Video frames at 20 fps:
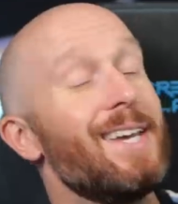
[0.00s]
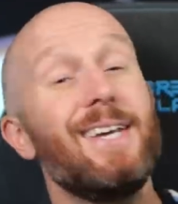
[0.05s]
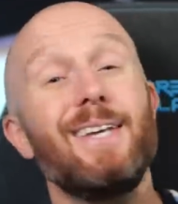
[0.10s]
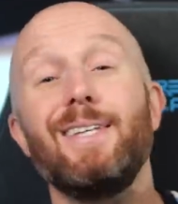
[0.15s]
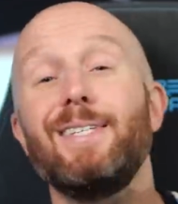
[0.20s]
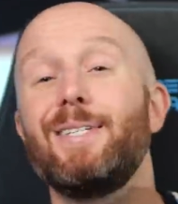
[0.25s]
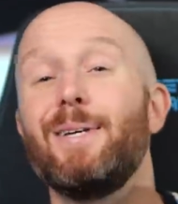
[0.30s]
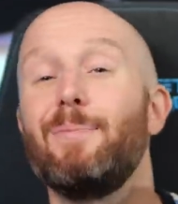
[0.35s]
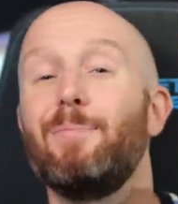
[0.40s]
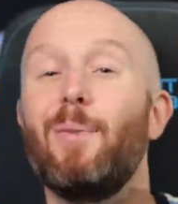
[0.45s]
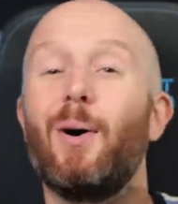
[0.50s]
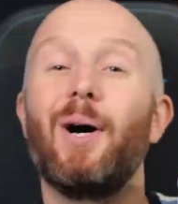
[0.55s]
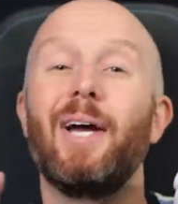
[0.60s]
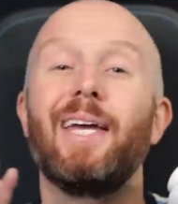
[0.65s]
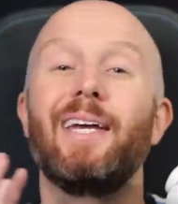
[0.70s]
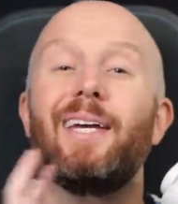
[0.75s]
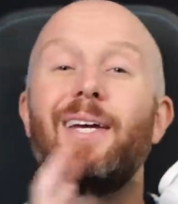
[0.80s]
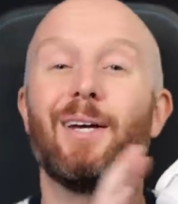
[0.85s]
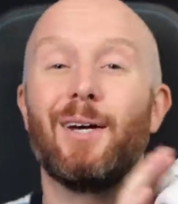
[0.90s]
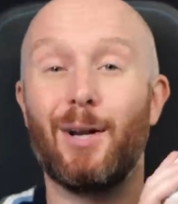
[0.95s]
here's
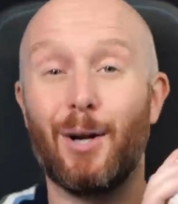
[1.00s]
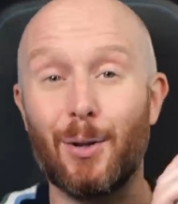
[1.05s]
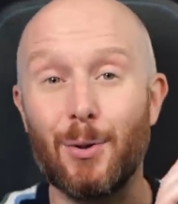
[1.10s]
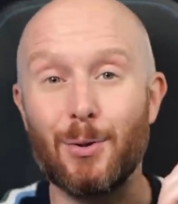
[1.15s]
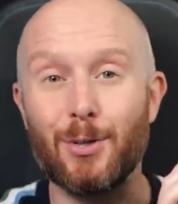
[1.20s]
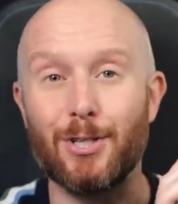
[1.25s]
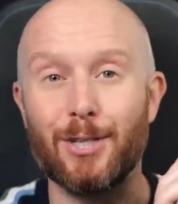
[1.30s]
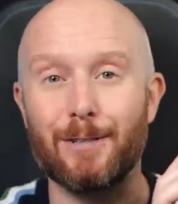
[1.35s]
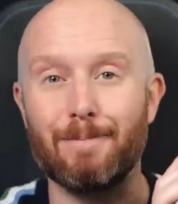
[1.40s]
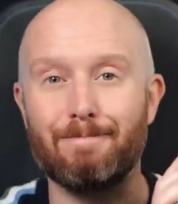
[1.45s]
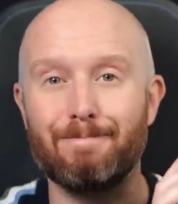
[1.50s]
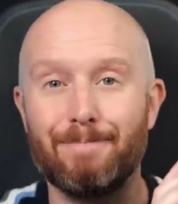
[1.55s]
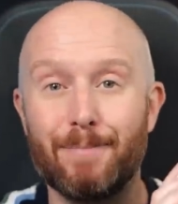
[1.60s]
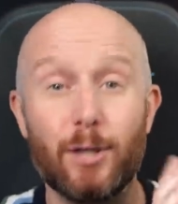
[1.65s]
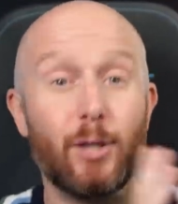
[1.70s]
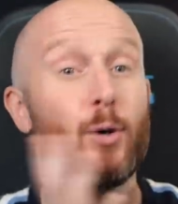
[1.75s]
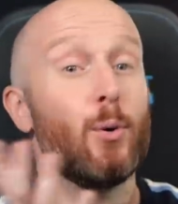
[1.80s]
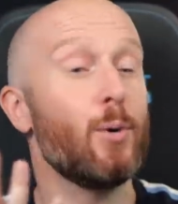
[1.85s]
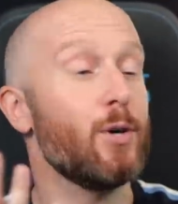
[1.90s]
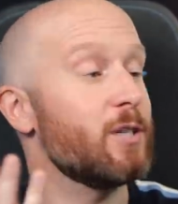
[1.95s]
my conclusion.
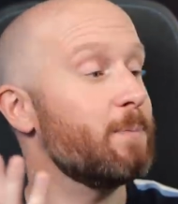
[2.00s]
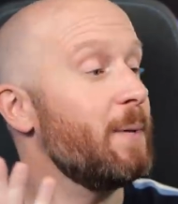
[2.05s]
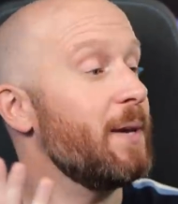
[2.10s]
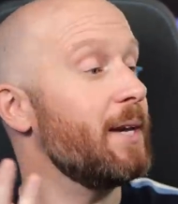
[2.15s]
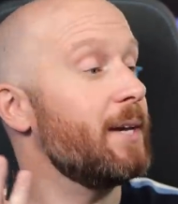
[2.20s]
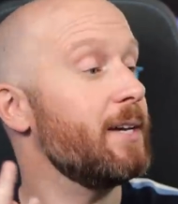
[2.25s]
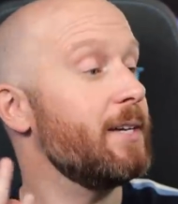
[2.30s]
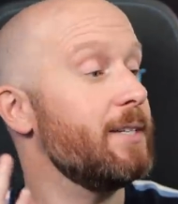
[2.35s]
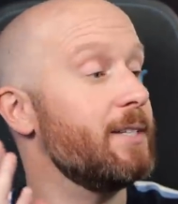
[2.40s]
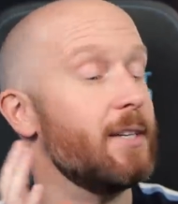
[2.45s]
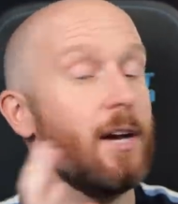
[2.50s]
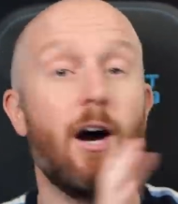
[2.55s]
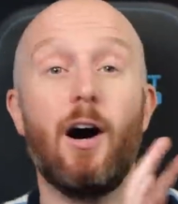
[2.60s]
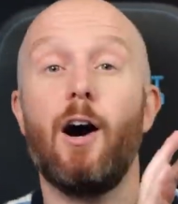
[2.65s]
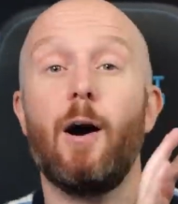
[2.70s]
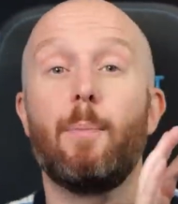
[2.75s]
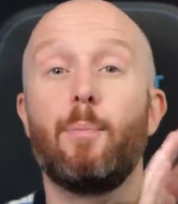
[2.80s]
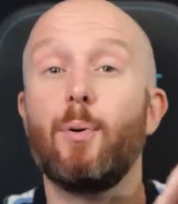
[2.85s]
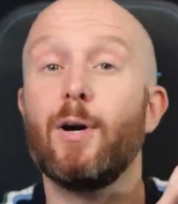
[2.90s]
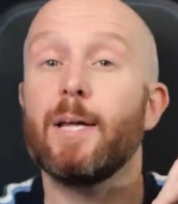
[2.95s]
The Chorus speakers
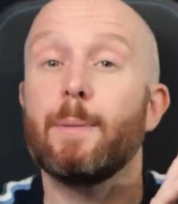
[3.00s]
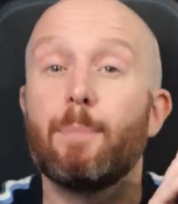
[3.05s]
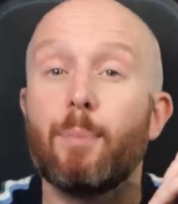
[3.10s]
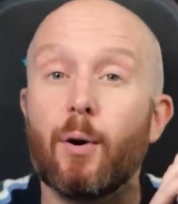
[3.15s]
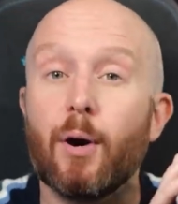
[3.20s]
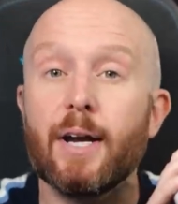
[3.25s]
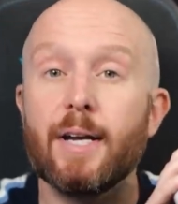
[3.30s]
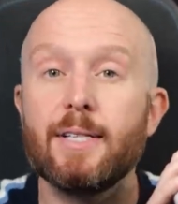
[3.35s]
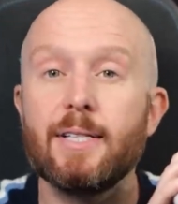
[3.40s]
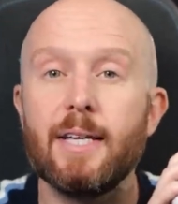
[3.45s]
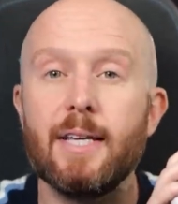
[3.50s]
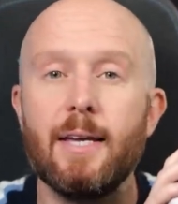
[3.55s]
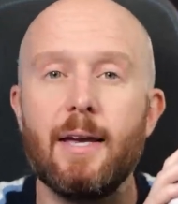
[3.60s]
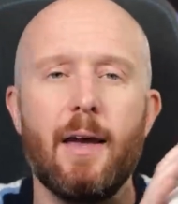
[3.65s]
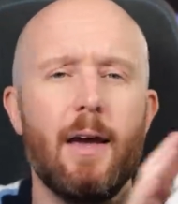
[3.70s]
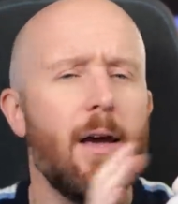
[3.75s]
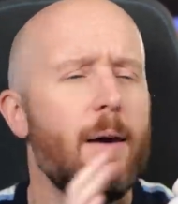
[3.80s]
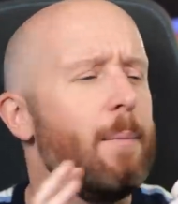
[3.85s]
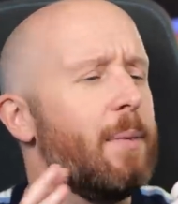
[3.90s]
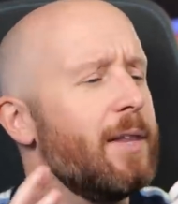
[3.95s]
are pretty pricey,
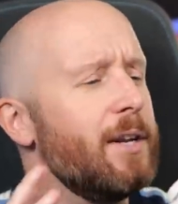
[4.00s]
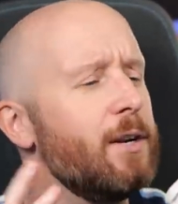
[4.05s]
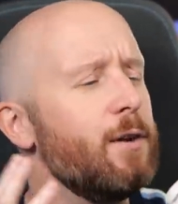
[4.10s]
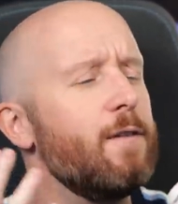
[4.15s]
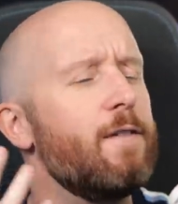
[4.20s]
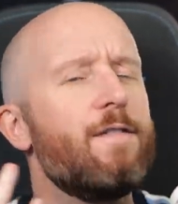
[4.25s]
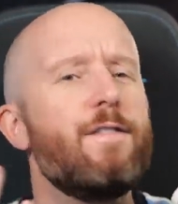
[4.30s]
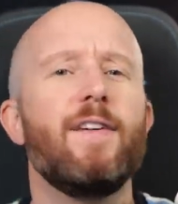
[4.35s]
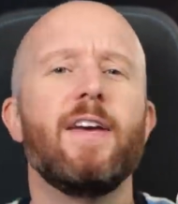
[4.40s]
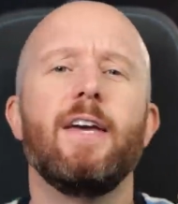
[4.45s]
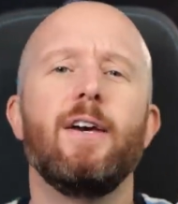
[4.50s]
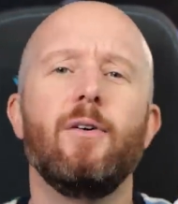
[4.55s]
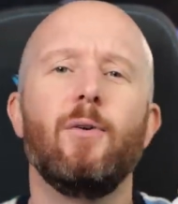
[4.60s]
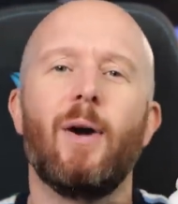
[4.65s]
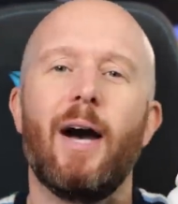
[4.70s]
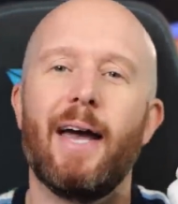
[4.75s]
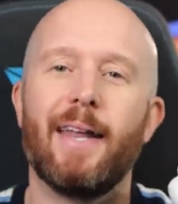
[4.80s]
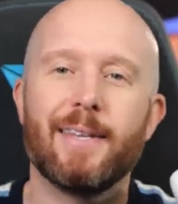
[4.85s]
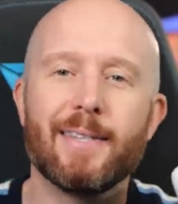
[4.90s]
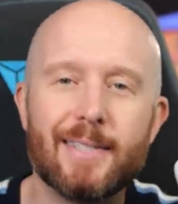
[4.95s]
but they do
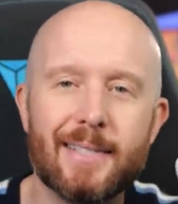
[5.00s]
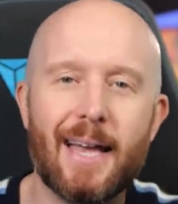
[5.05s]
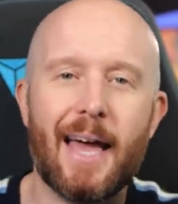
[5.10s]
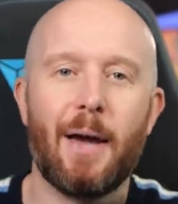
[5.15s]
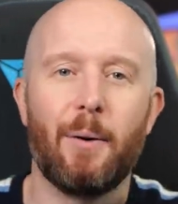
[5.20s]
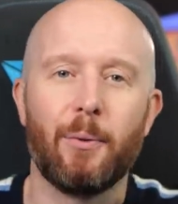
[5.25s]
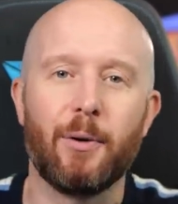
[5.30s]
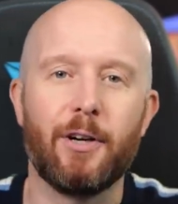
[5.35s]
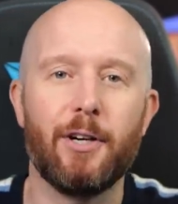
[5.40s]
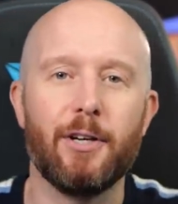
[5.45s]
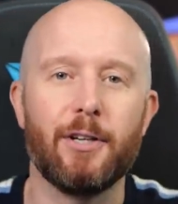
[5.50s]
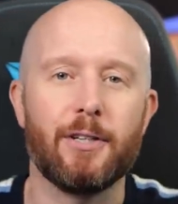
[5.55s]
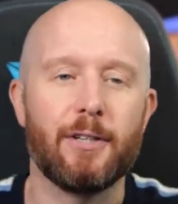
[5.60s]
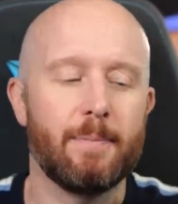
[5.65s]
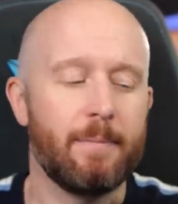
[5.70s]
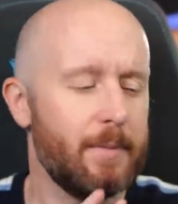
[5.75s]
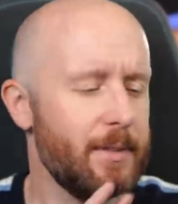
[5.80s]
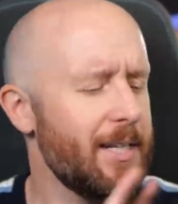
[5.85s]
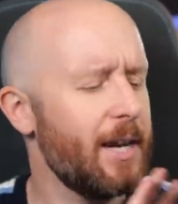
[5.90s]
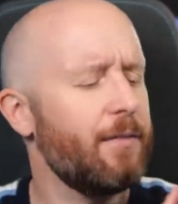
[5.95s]
feel and sound good.
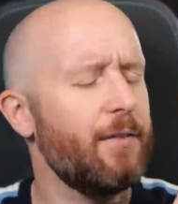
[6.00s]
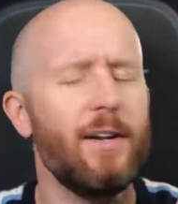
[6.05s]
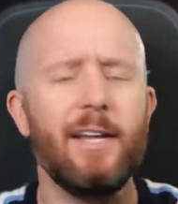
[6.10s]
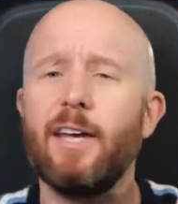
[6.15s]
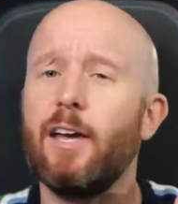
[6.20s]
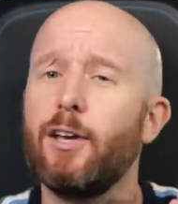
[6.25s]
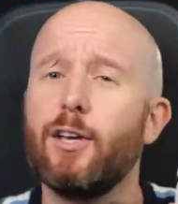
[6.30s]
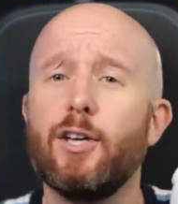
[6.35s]
Definitely a